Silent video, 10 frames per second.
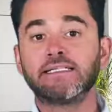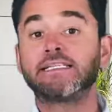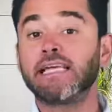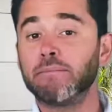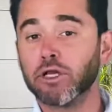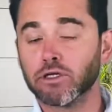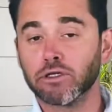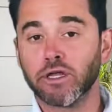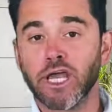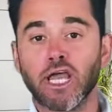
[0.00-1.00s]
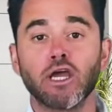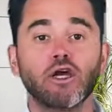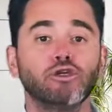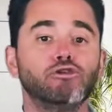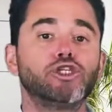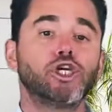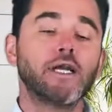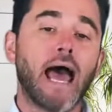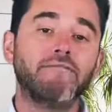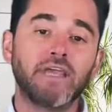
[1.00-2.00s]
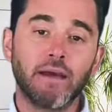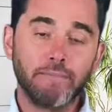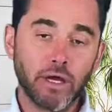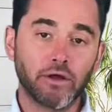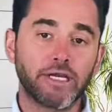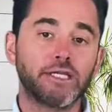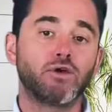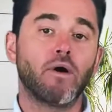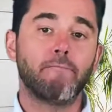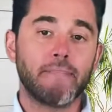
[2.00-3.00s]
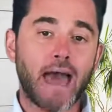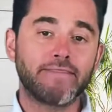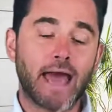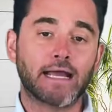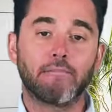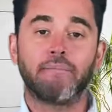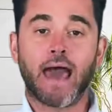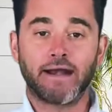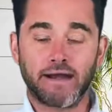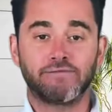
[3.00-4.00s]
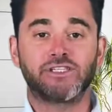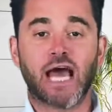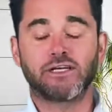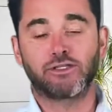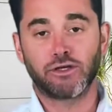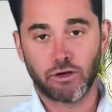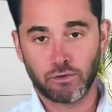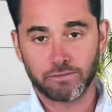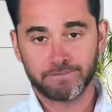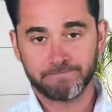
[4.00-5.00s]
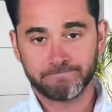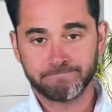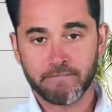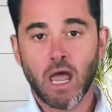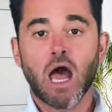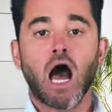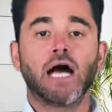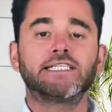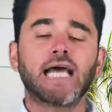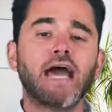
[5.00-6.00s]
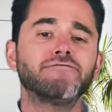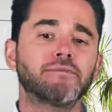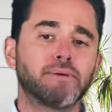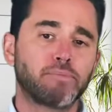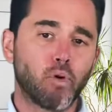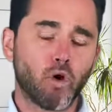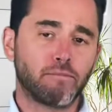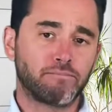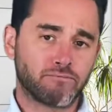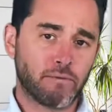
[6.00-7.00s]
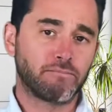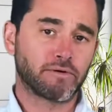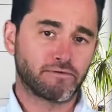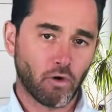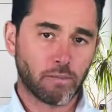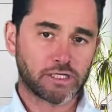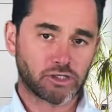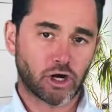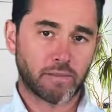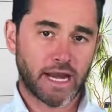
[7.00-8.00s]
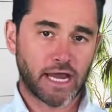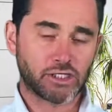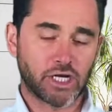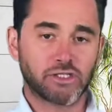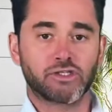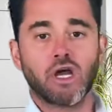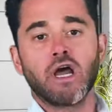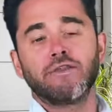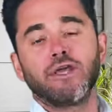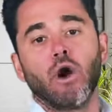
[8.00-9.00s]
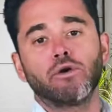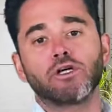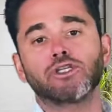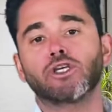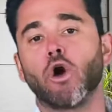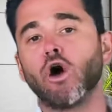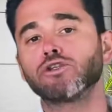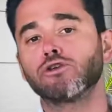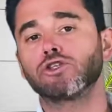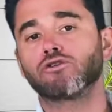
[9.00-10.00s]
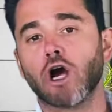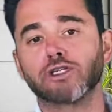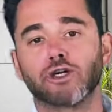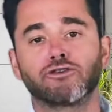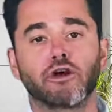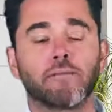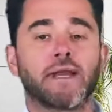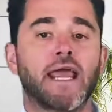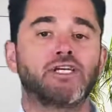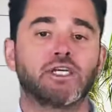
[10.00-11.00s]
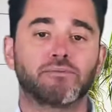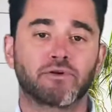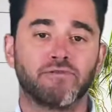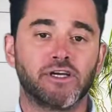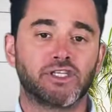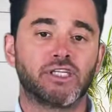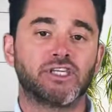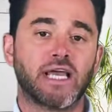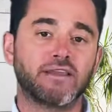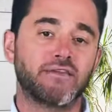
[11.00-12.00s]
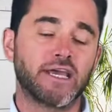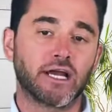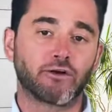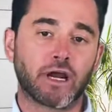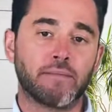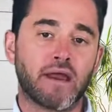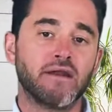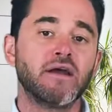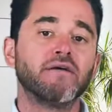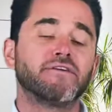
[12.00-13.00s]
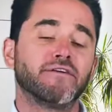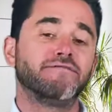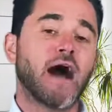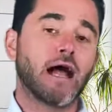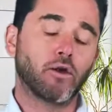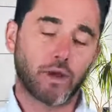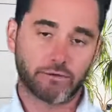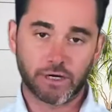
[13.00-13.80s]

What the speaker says: Similarly, you should have the ability to amend that competitive set too. Aside from performance terminations, the owner should also structure termination provisions into the agreement for the following